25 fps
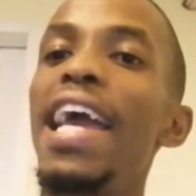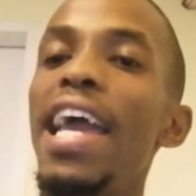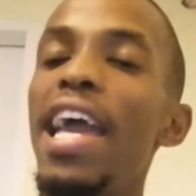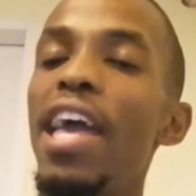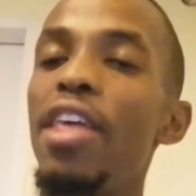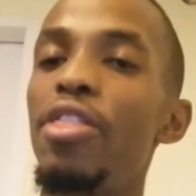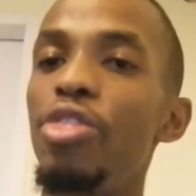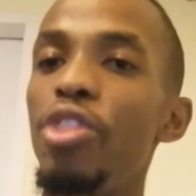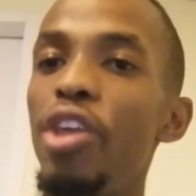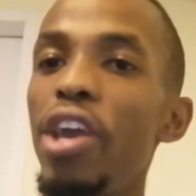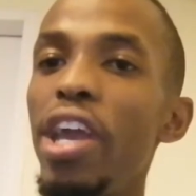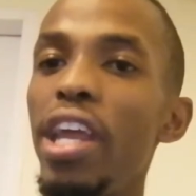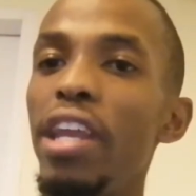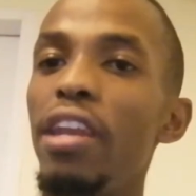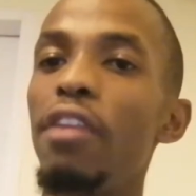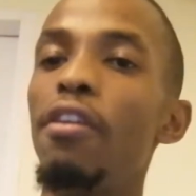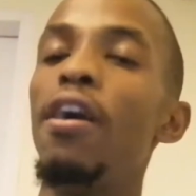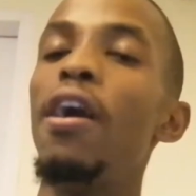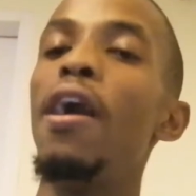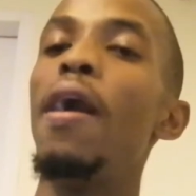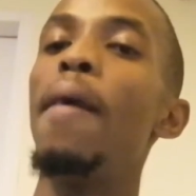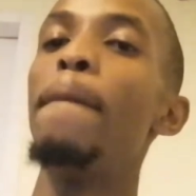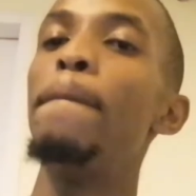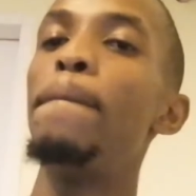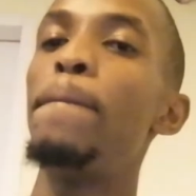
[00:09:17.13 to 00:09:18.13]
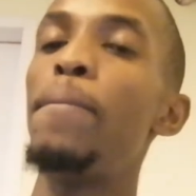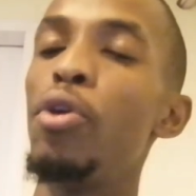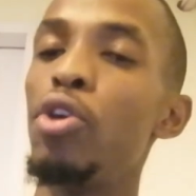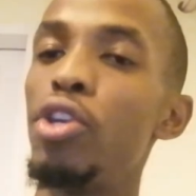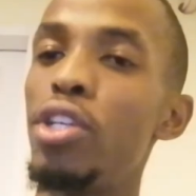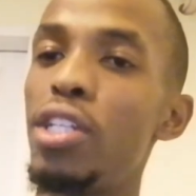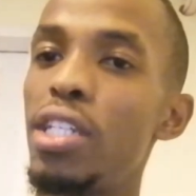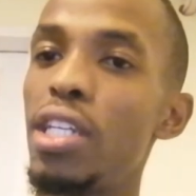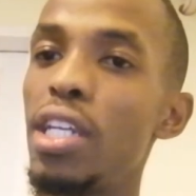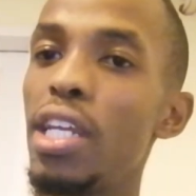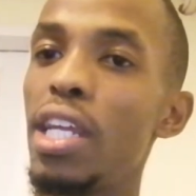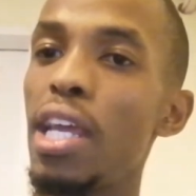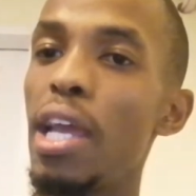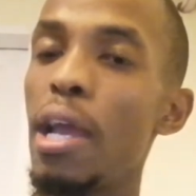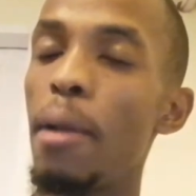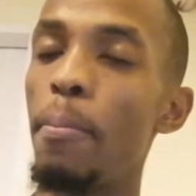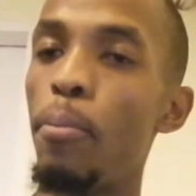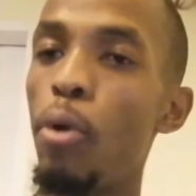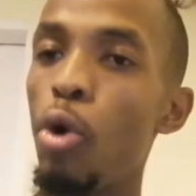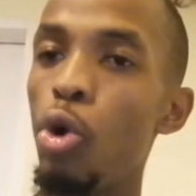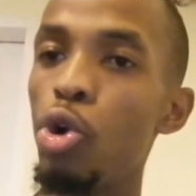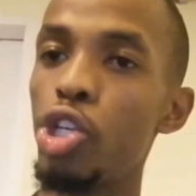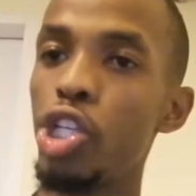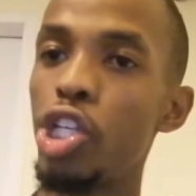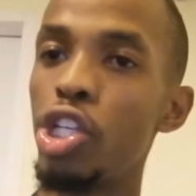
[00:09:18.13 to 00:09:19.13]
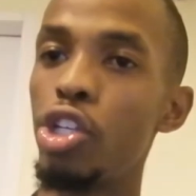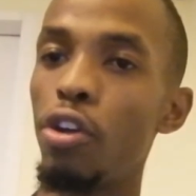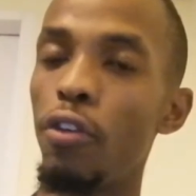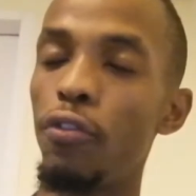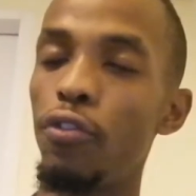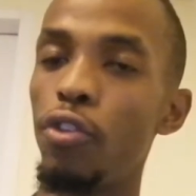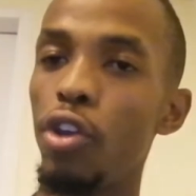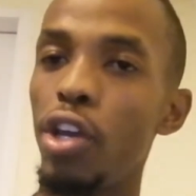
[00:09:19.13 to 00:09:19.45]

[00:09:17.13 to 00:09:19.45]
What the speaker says: and then put a portion of